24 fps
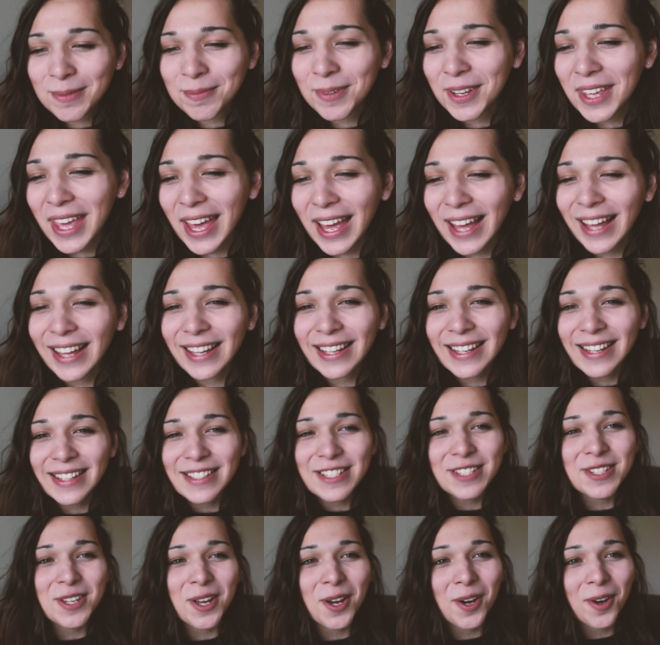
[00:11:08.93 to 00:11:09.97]
But yeah,
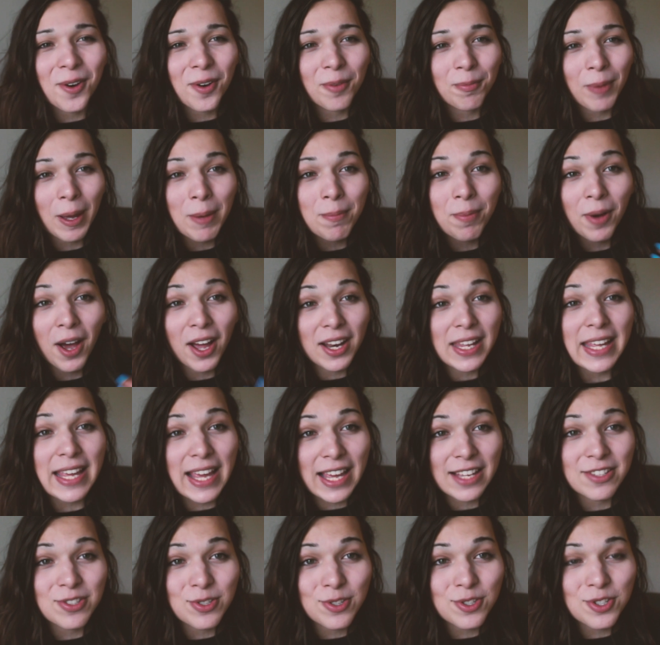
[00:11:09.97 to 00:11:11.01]
so my body
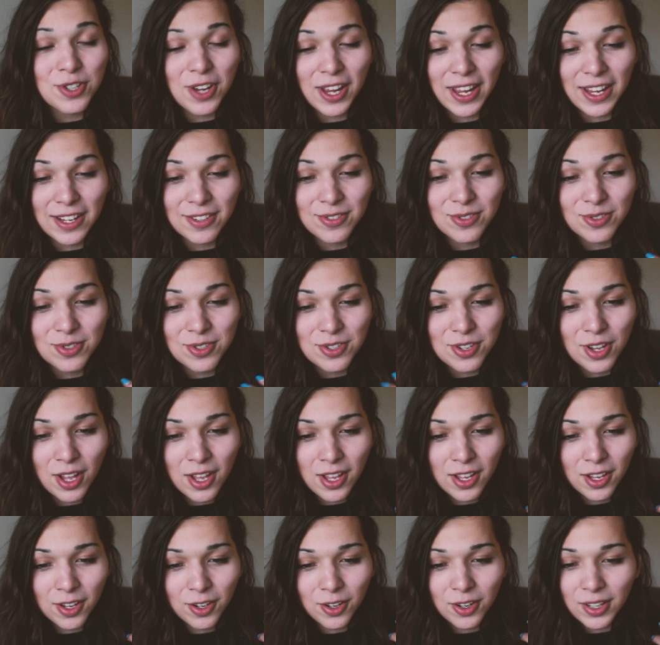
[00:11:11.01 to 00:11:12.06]
has changed
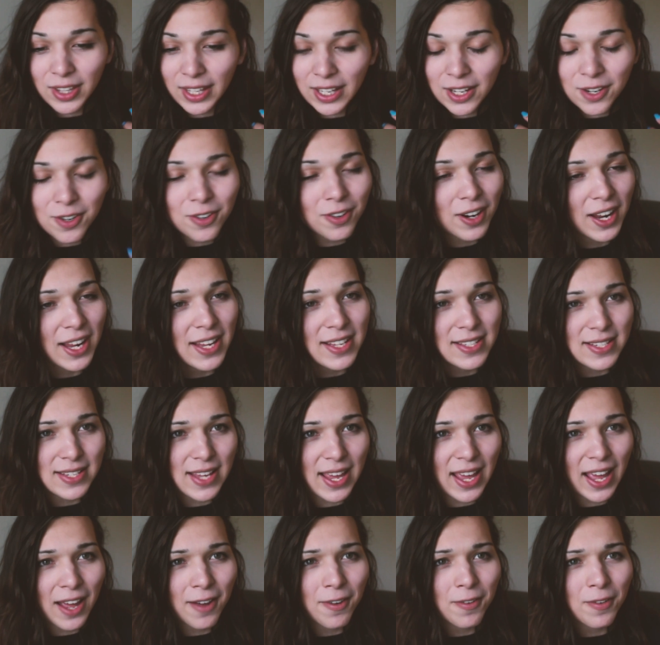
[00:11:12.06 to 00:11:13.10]
like
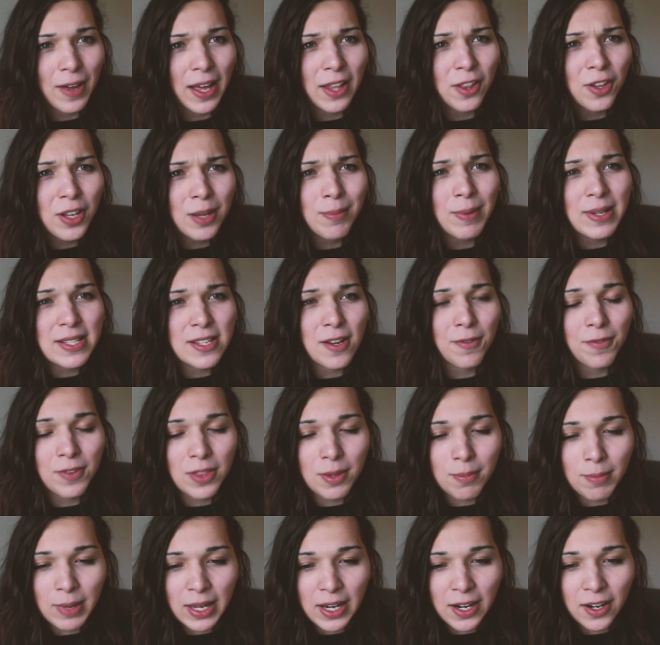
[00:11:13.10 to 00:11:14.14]
crazy. I look at myself
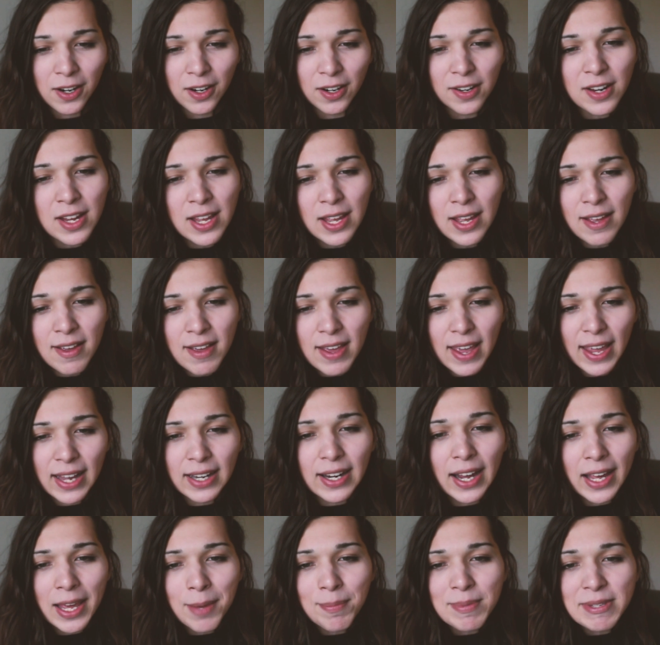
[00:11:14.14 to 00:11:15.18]
in the mirror,
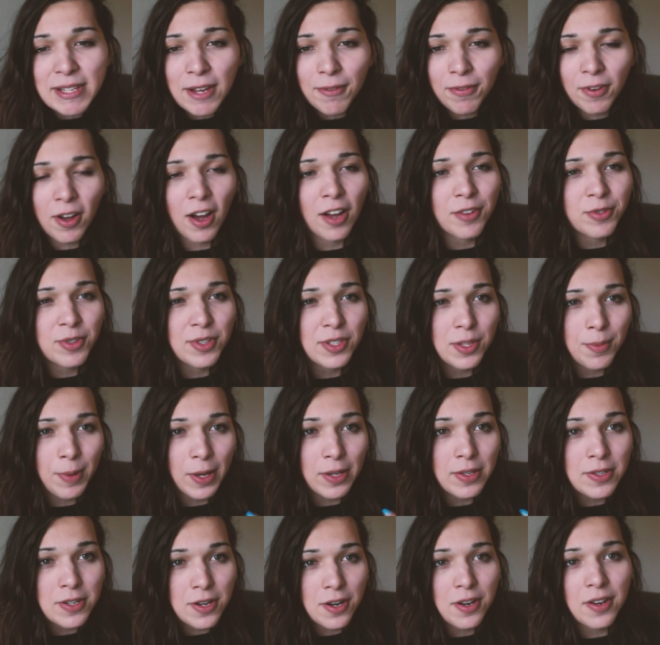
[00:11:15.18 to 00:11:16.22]
and I am self-conscious
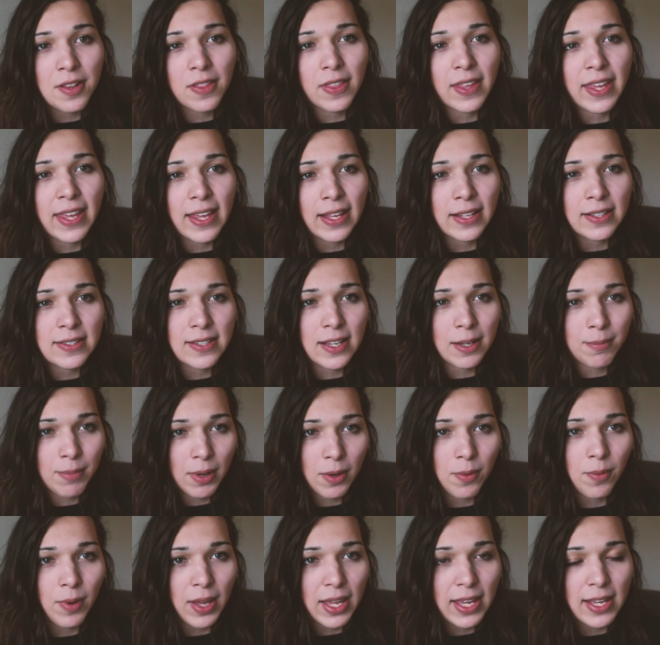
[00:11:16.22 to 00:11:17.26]
about certain things like
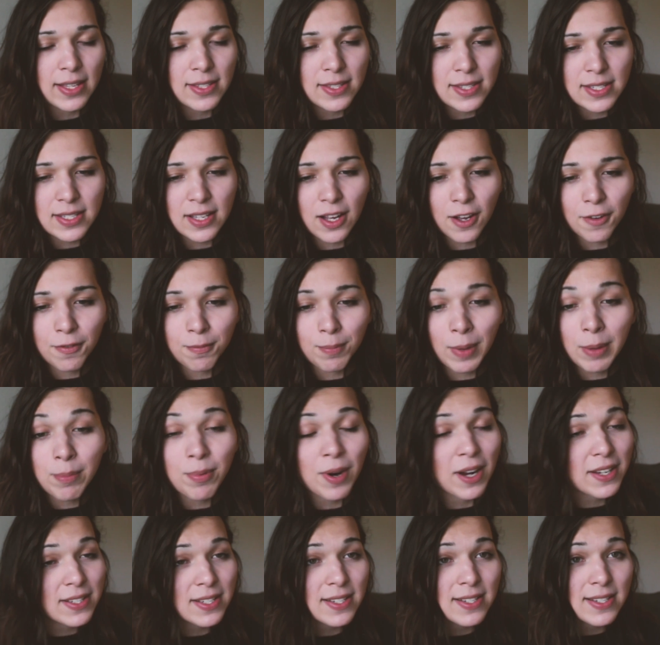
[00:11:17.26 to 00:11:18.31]
my weight and stuff. My
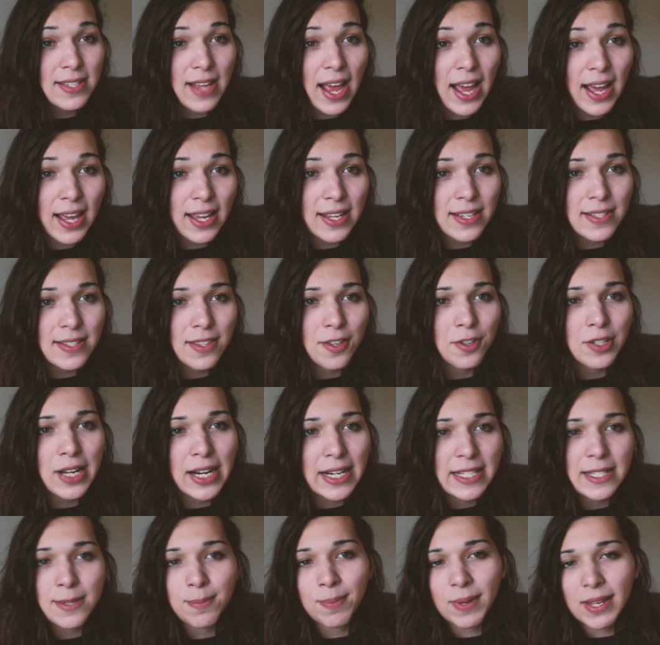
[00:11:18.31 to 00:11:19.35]
breast size, they're
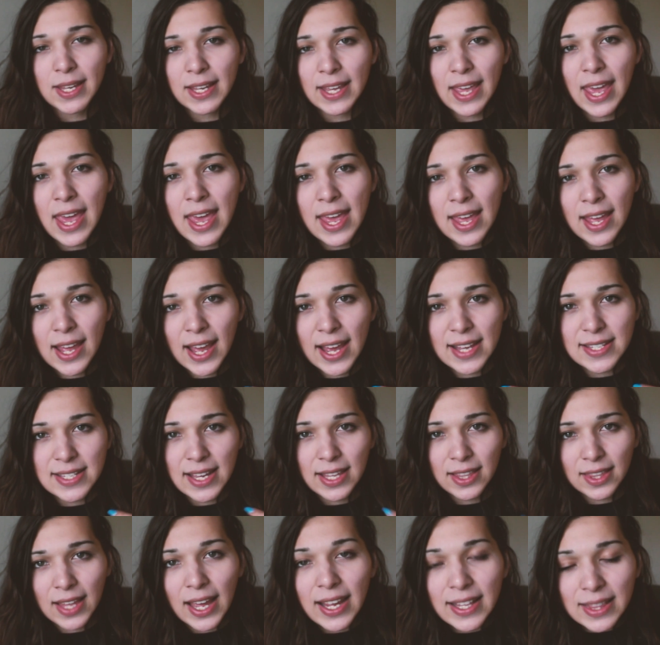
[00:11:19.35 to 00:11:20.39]
not as big as
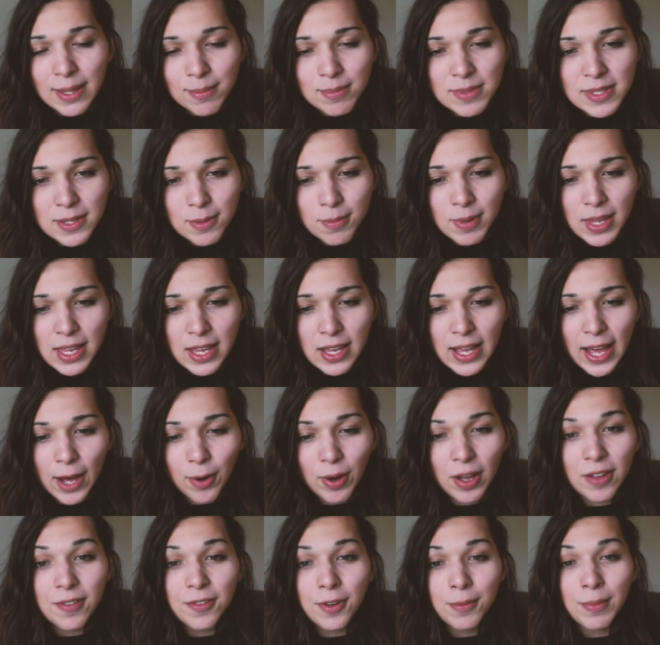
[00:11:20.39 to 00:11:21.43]
I like them to be.
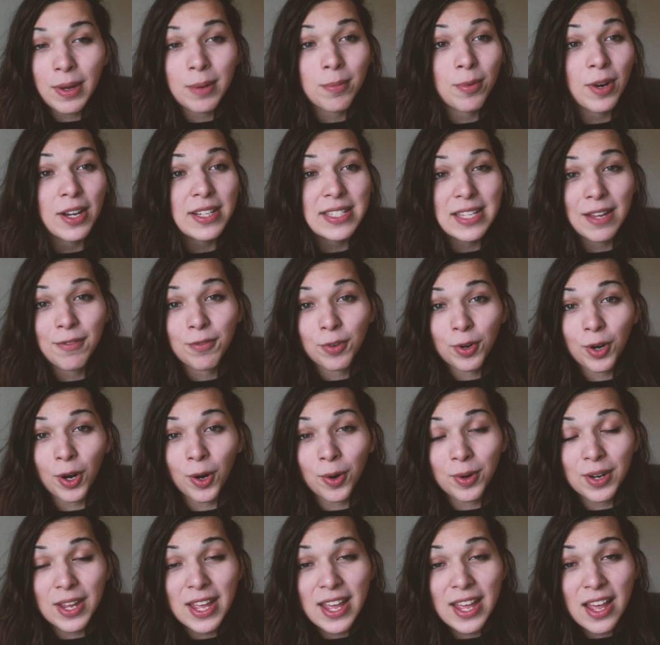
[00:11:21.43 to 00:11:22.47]
However, my breasts have
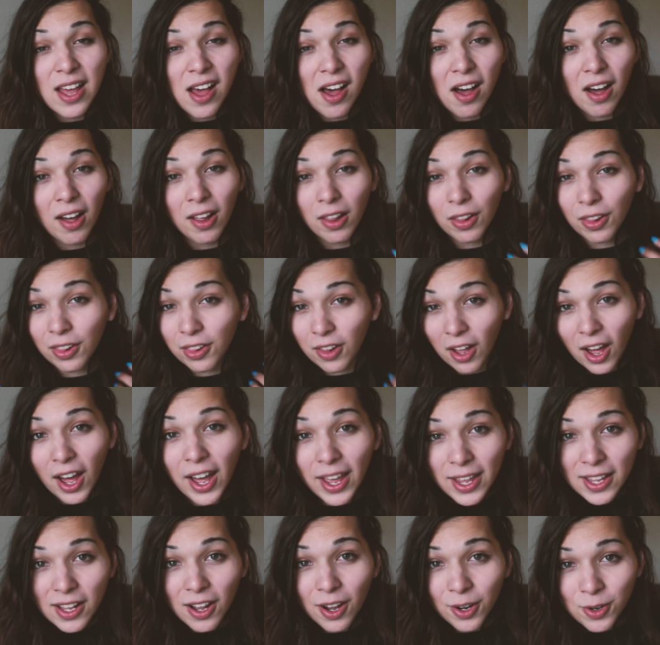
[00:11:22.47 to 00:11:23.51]
grown a
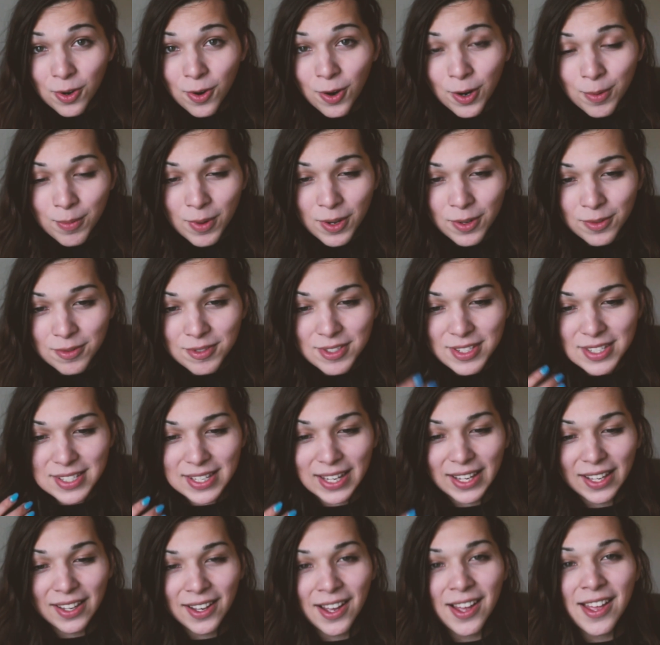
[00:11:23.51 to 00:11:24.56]
lot on hormones,
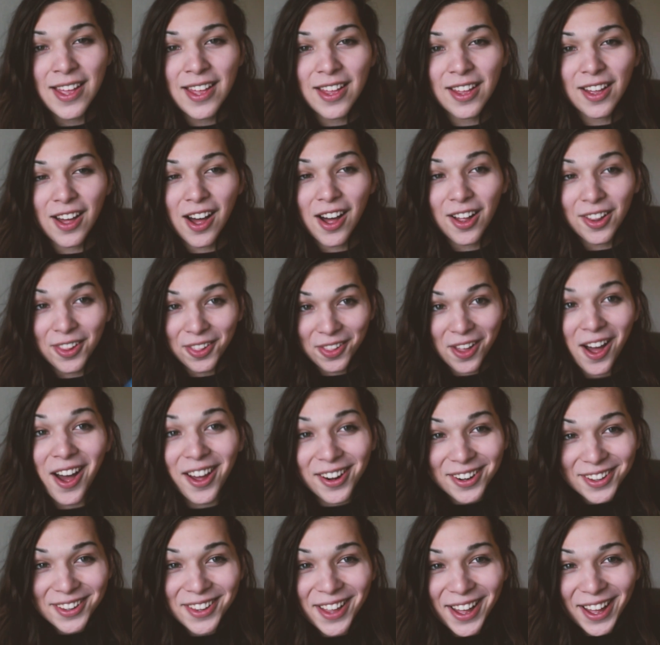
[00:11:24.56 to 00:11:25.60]
like a
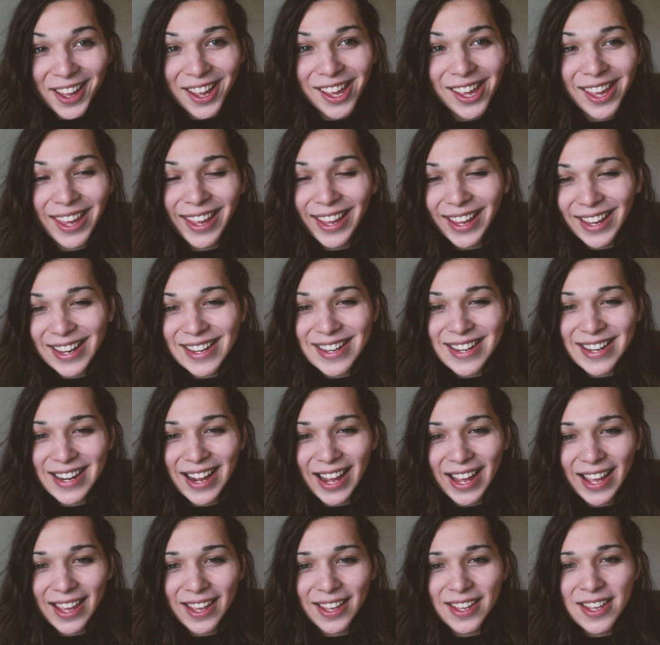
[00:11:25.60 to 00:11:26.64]
lot, and
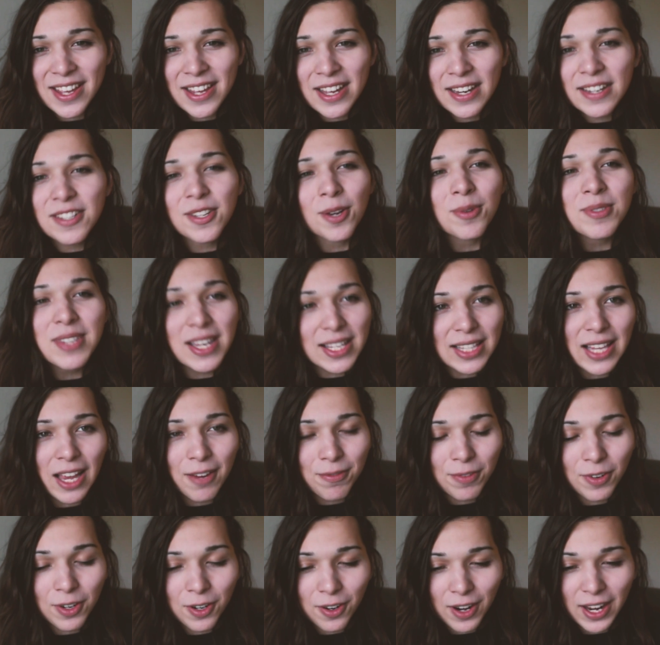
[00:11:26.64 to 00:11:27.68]
I don't take
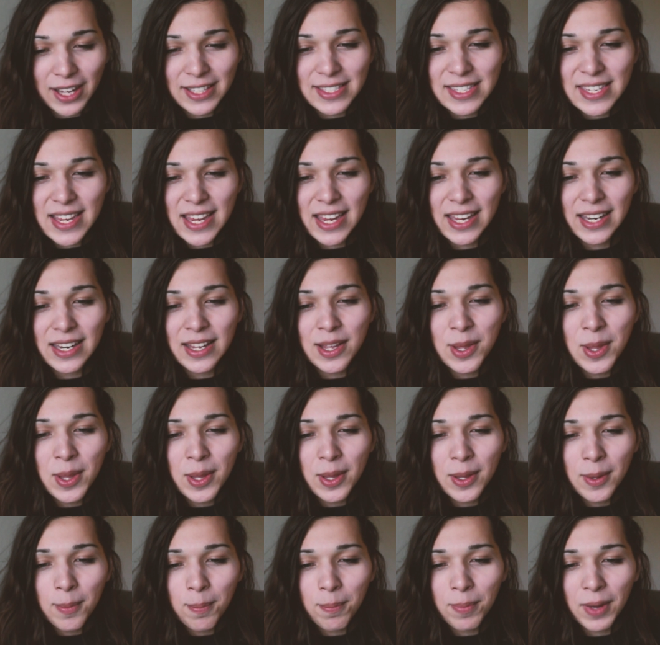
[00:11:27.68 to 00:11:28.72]
that for granted,
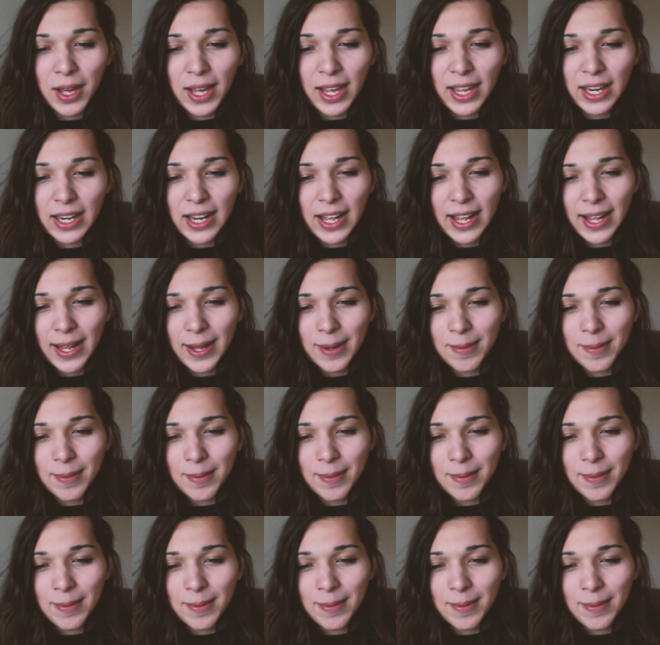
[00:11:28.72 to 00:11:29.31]
but